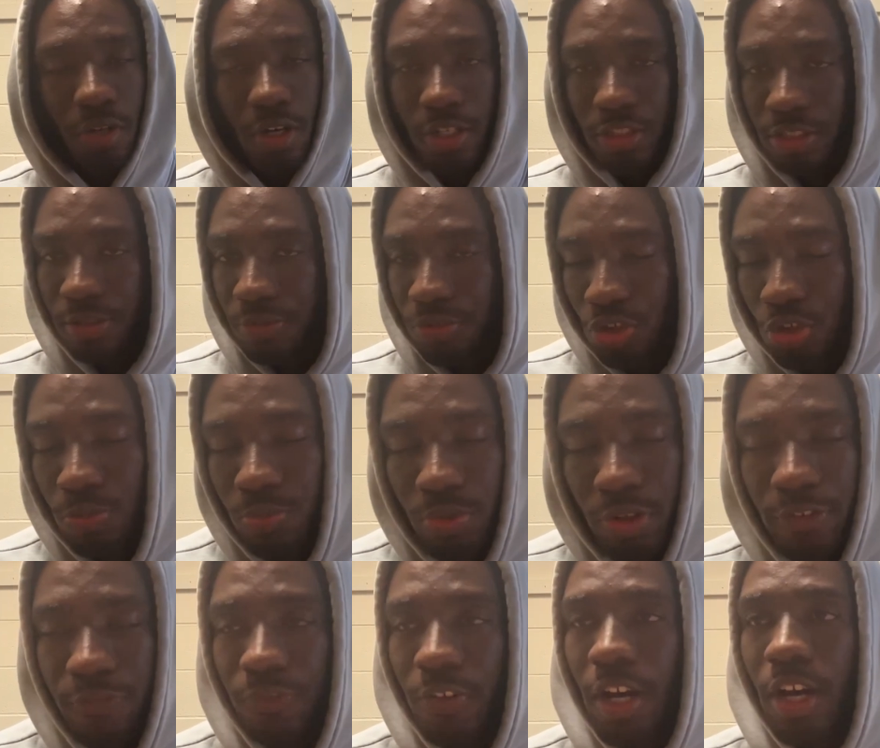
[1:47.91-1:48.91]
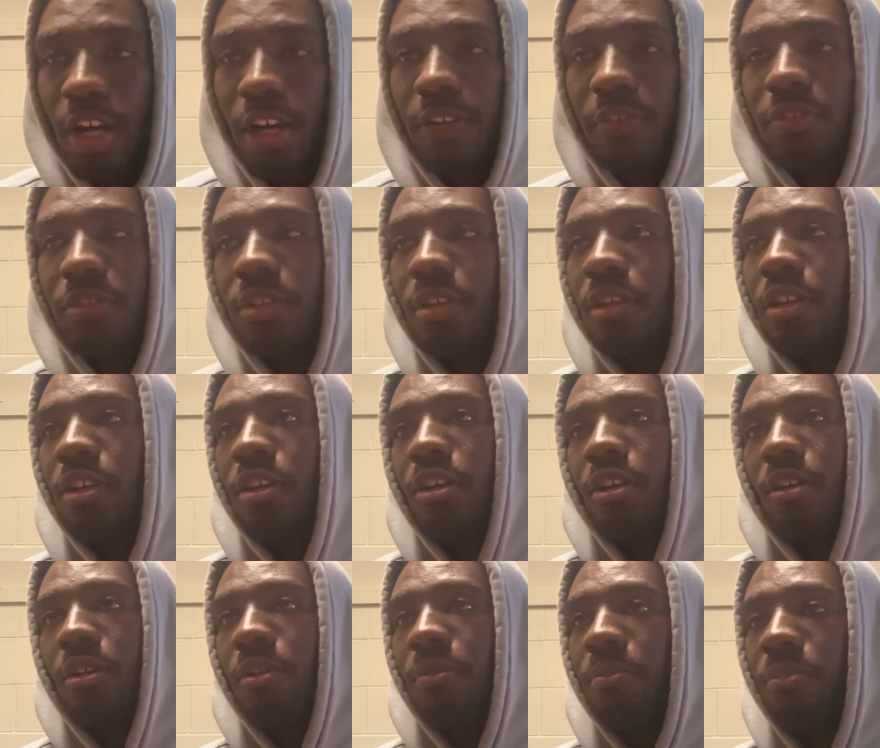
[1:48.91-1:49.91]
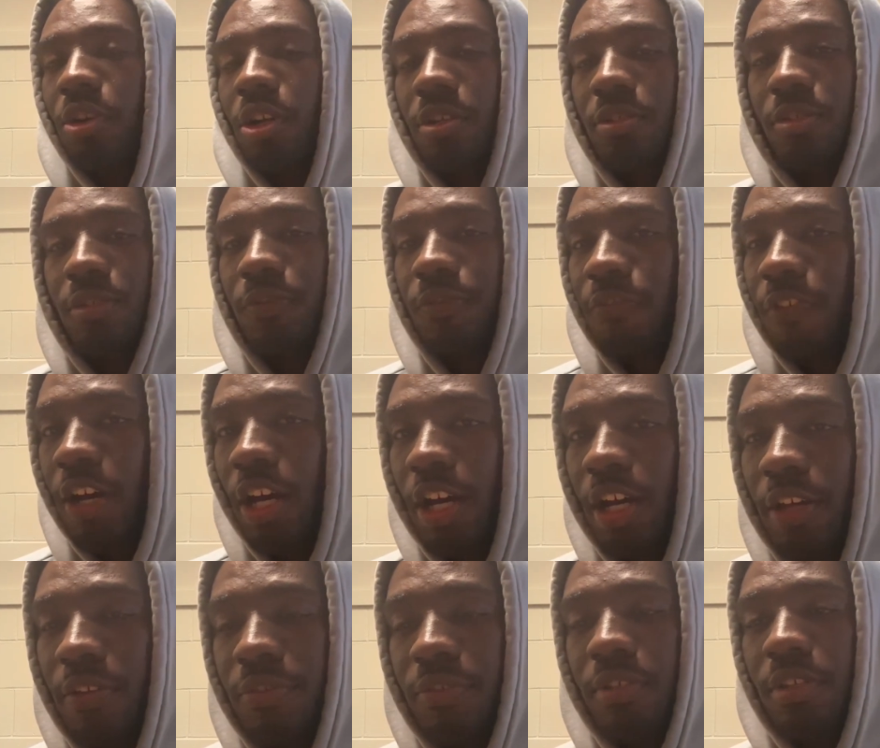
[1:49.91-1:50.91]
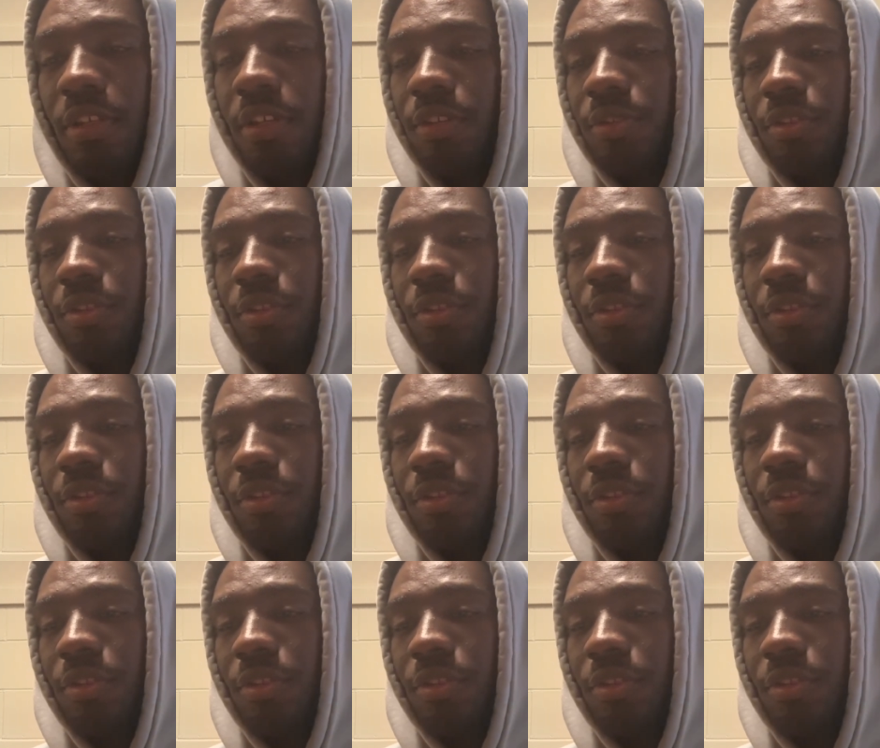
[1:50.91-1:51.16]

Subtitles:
on some 2.5s, put on some 5s.